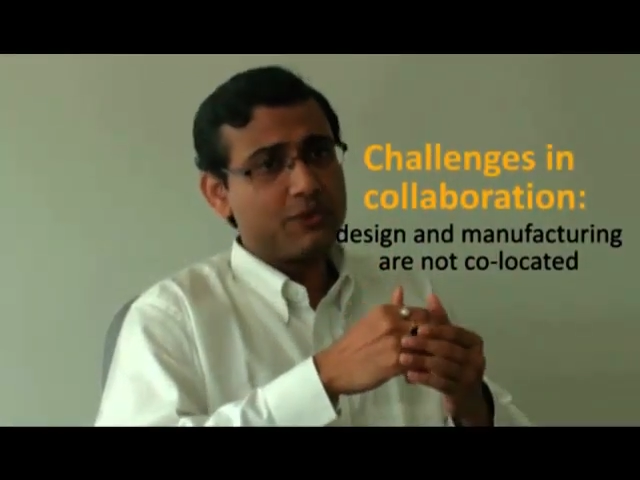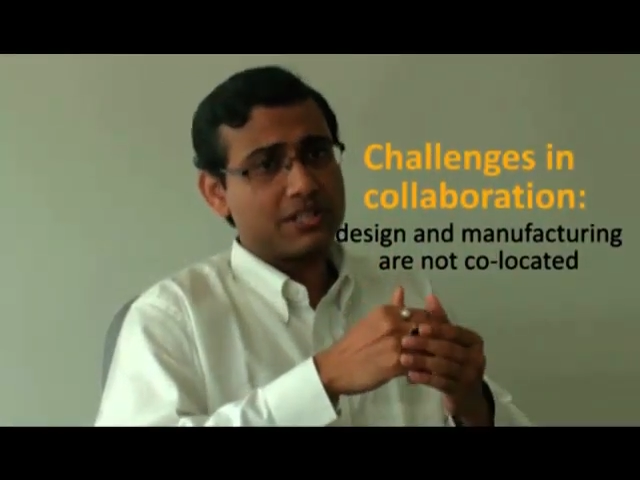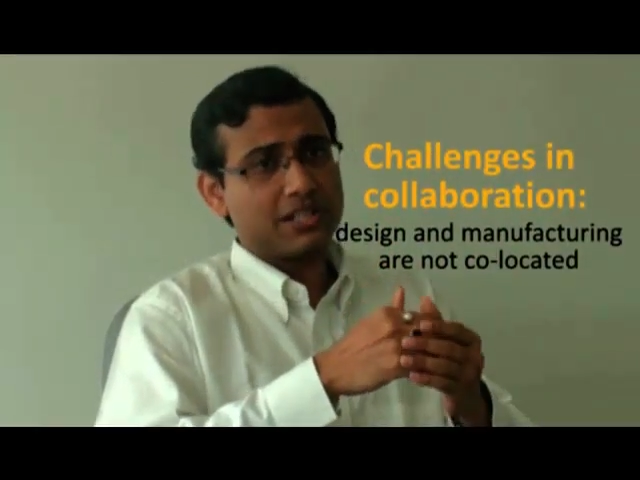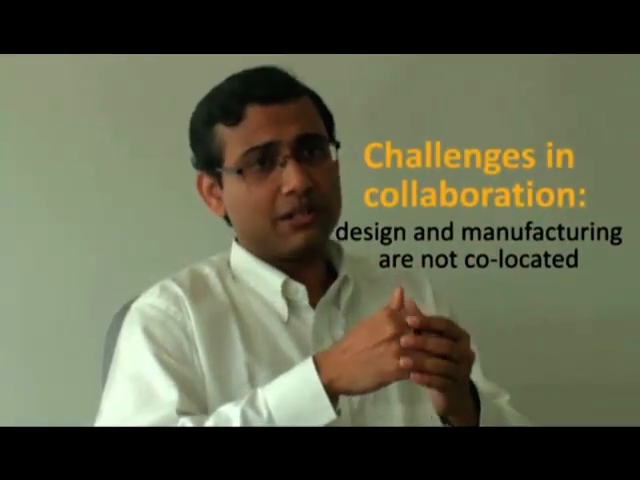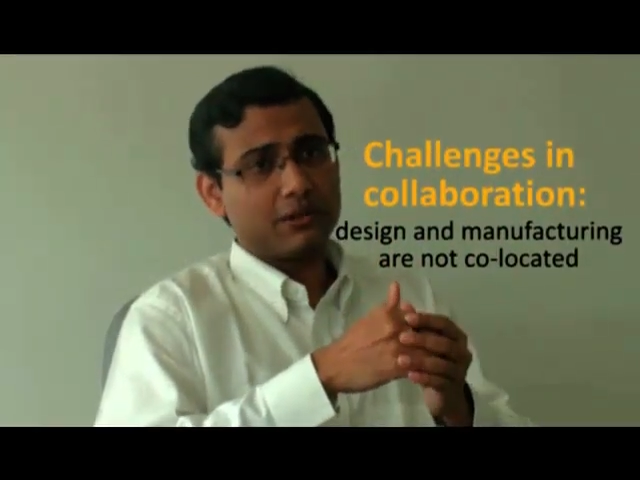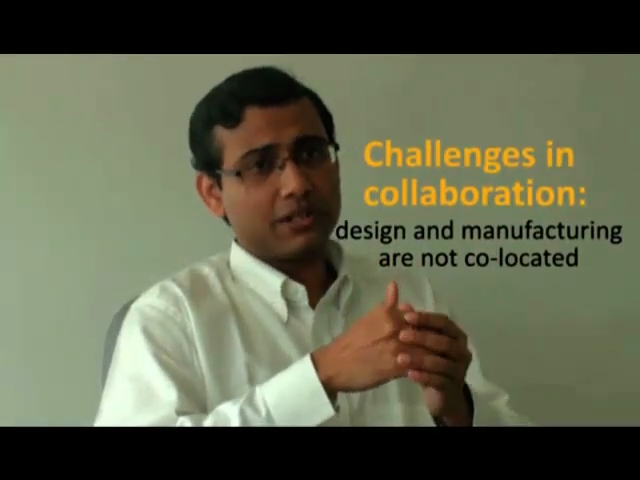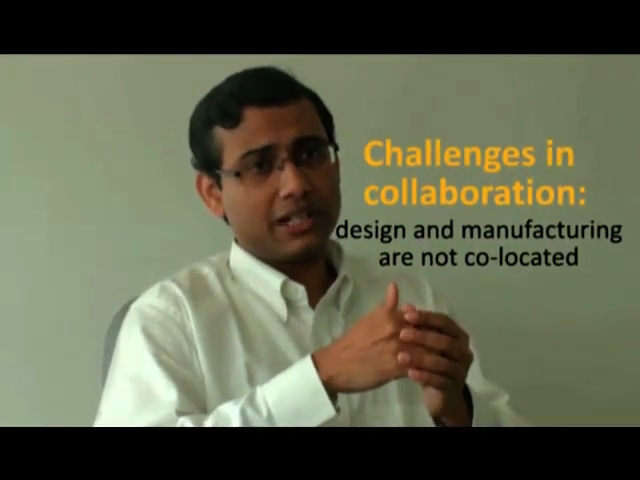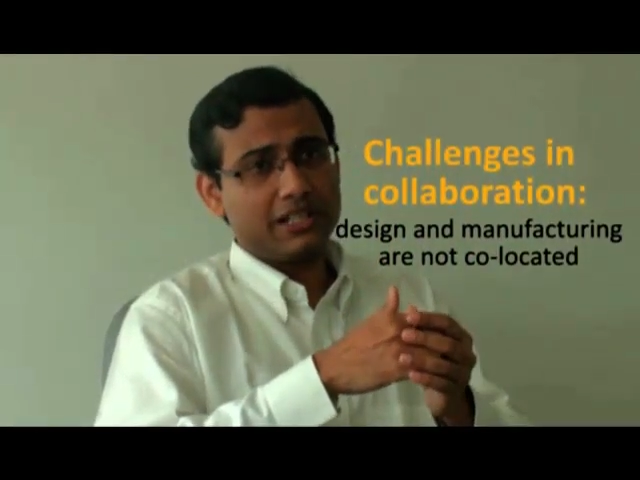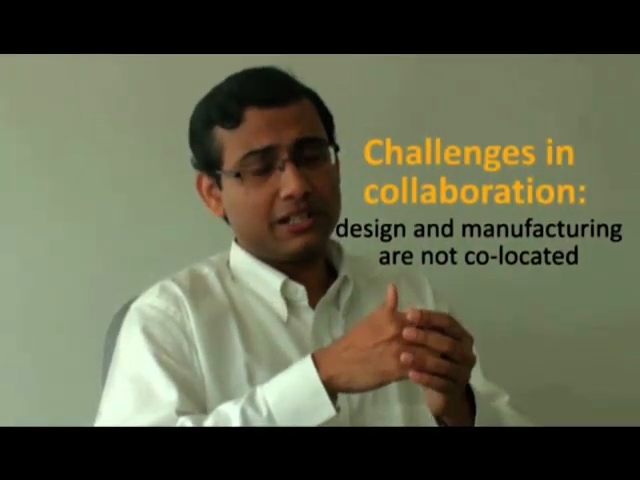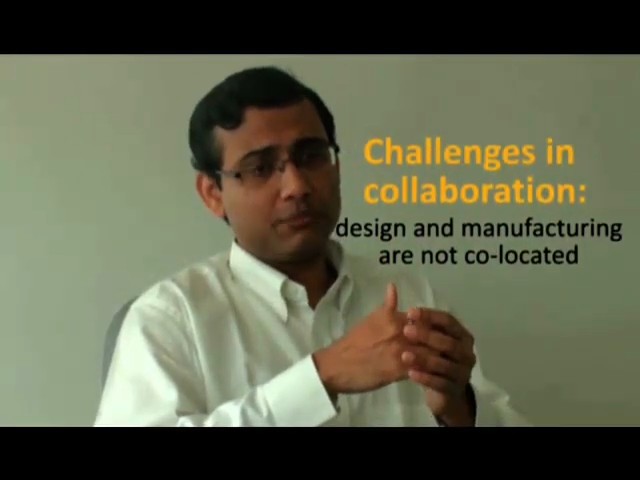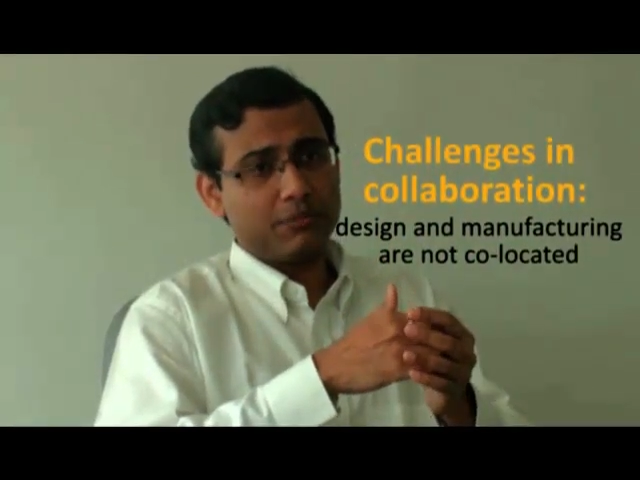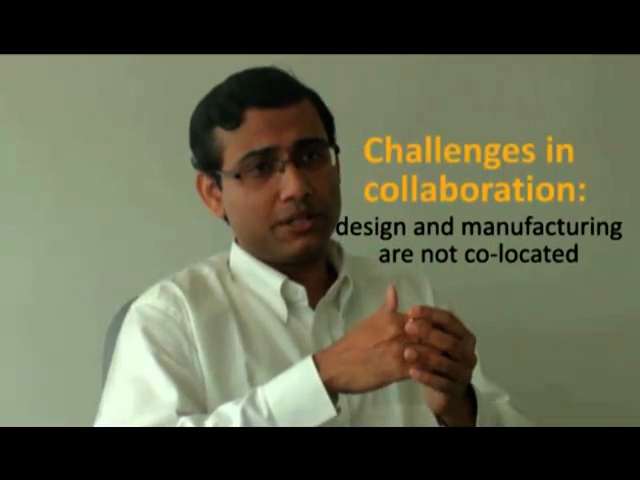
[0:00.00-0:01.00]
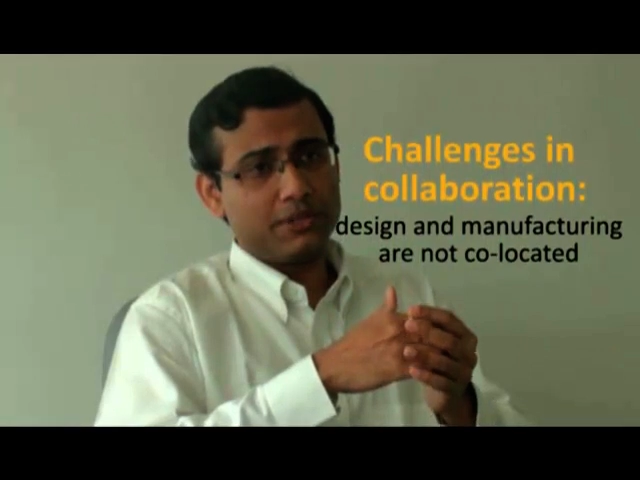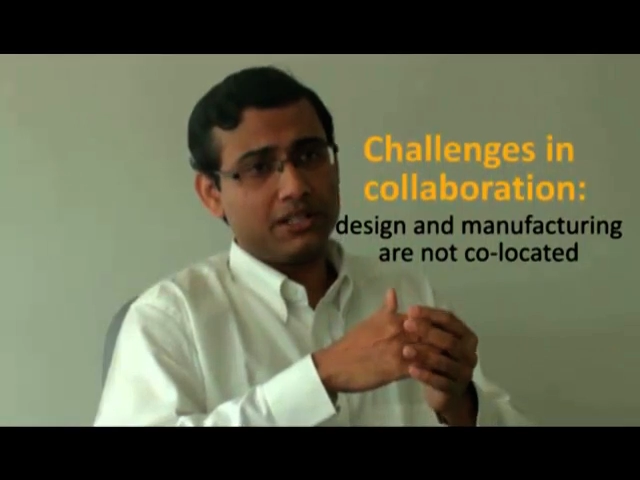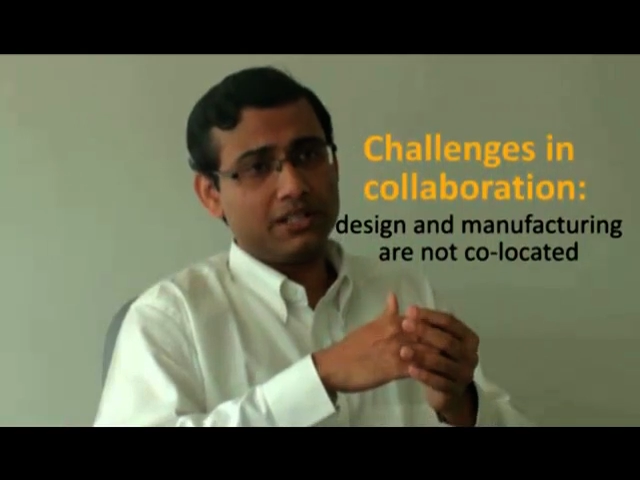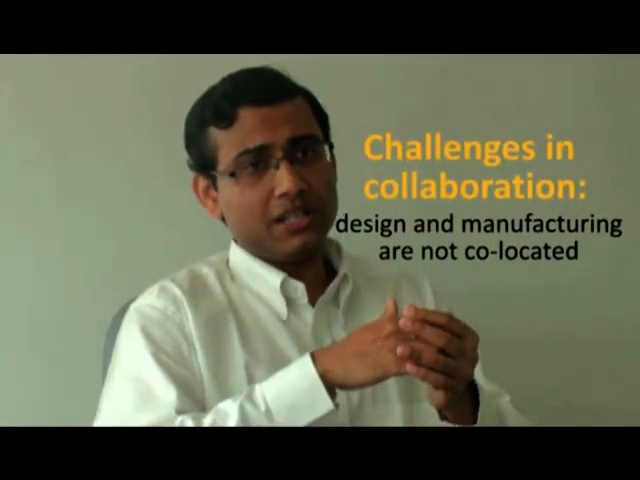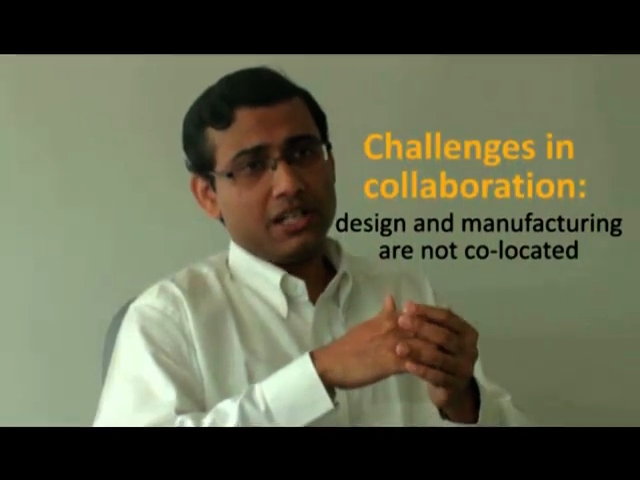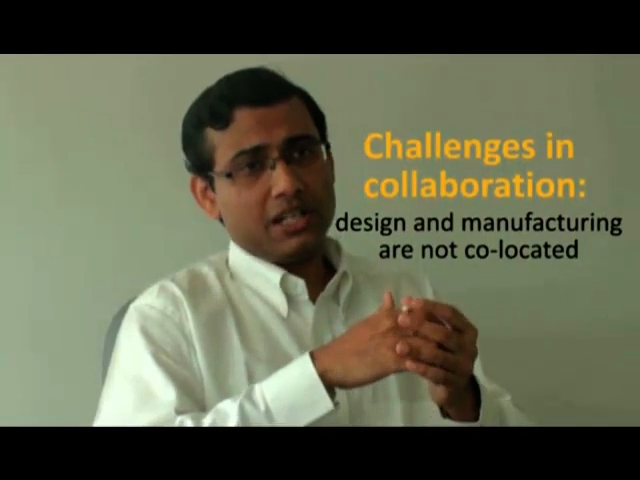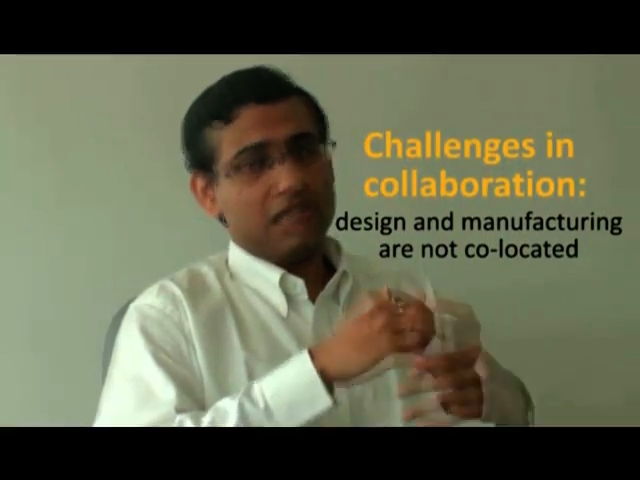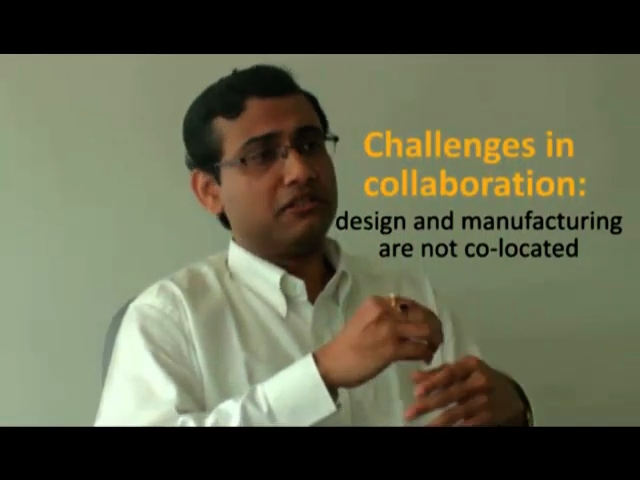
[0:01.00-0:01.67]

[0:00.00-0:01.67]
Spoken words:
which are located maybe